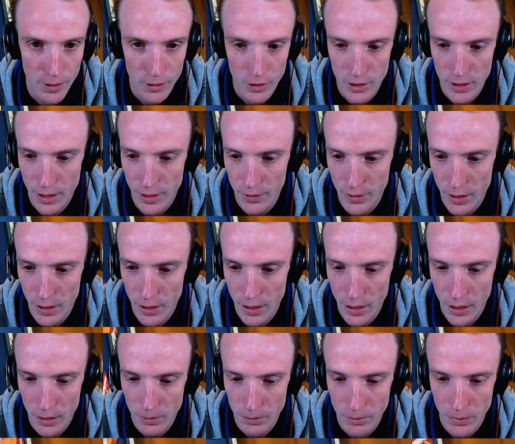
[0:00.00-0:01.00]
Energies left in the
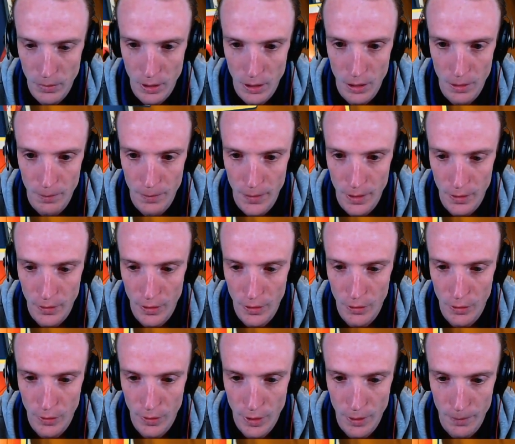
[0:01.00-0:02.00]
deck. Okay, that's
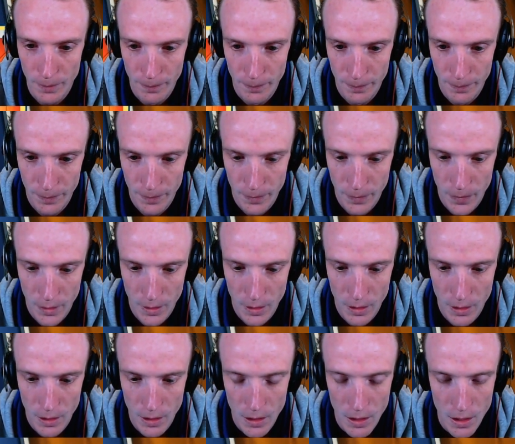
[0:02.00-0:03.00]
interesting.
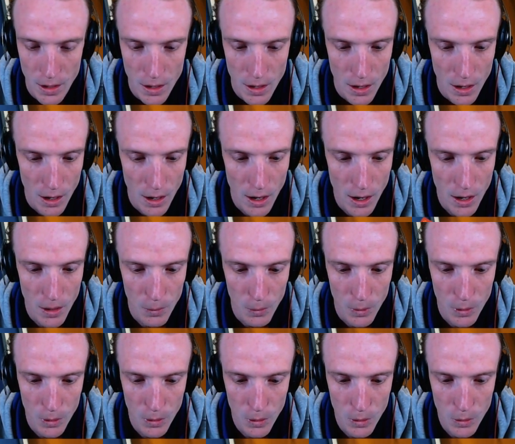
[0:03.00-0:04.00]
Alright,
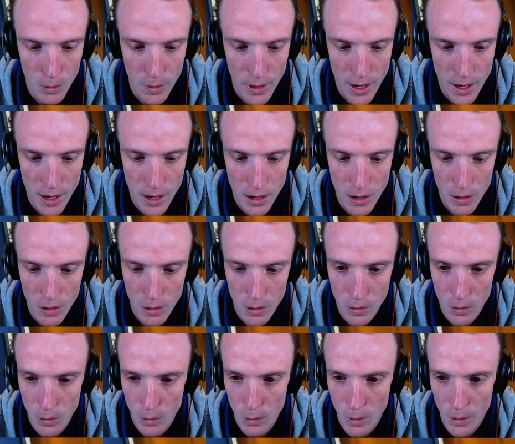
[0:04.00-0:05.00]
we'll
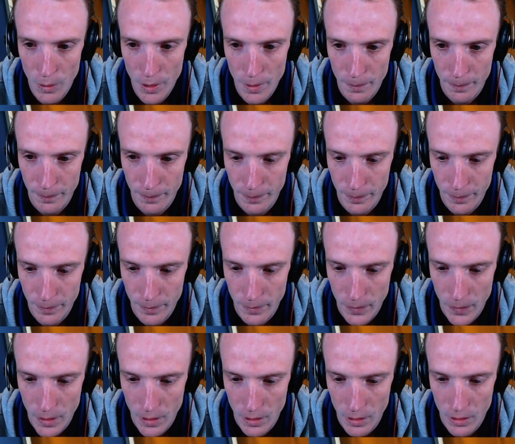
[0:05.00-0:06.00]
now weld up
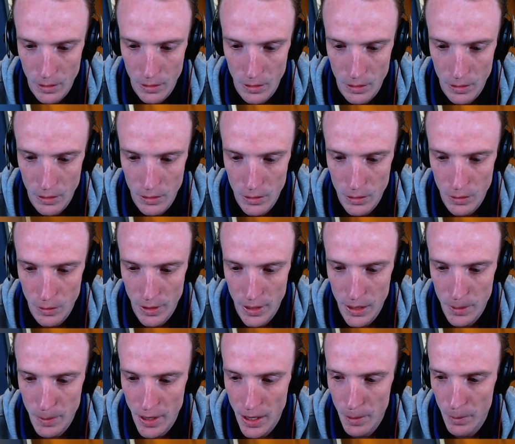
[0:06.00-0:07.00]
to
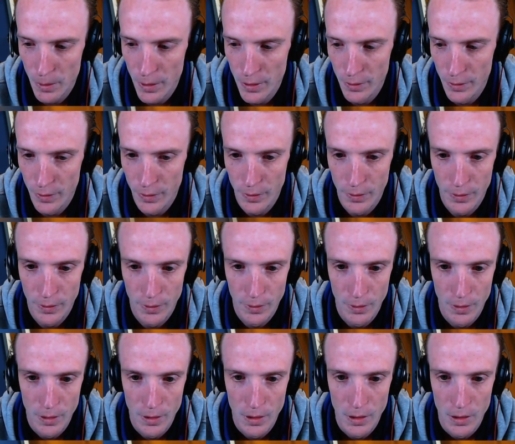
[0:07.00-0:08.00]
these bad boys.
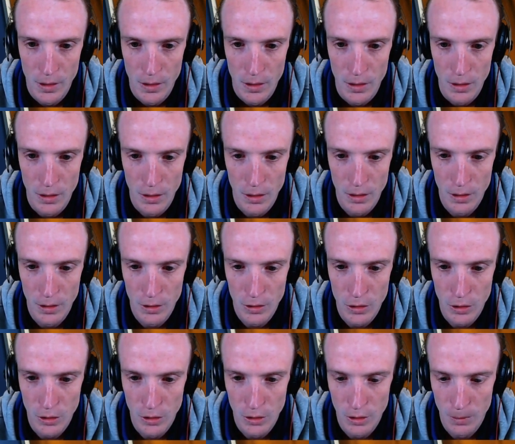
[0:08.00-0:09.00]
On
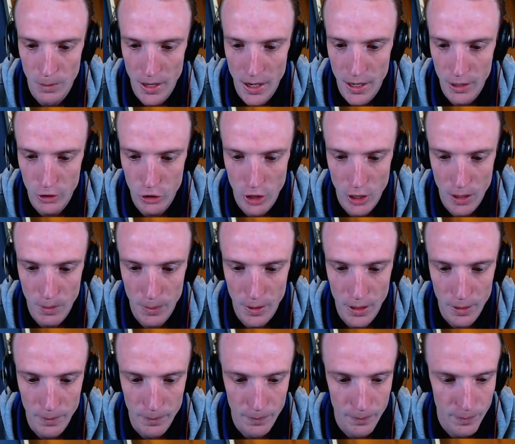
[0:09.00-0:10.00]
to the MarshChamp
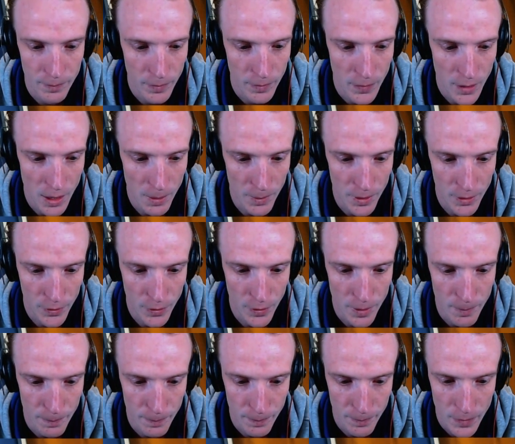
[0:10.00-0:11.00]
here. Yep, that's
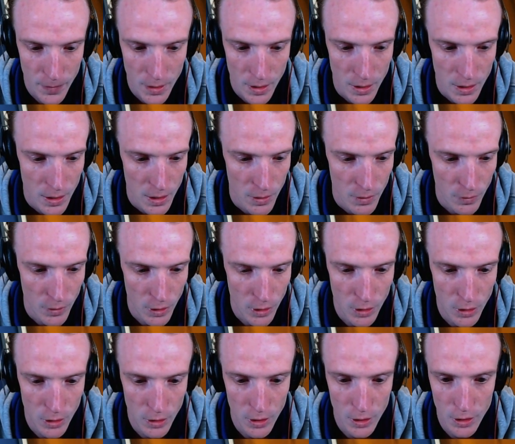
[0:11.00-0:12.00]
fun.
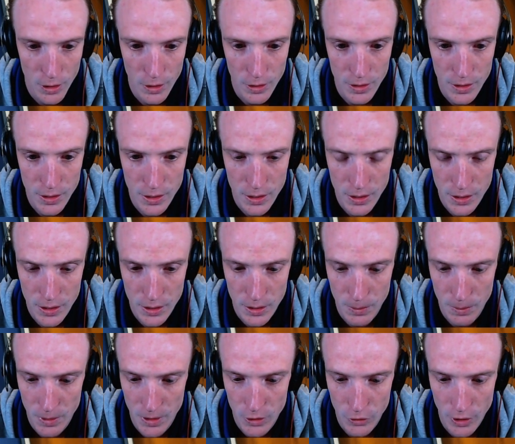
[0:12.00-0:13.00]
Got
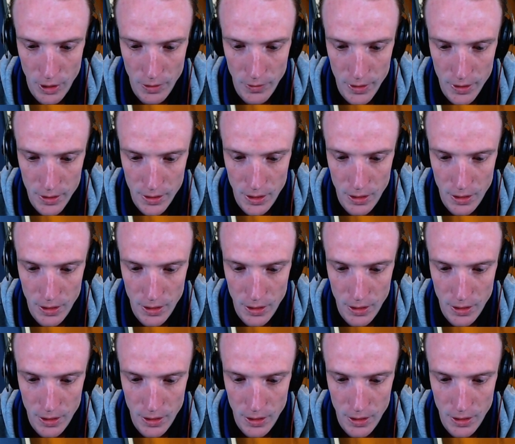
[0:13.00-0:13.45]
Misdreavus.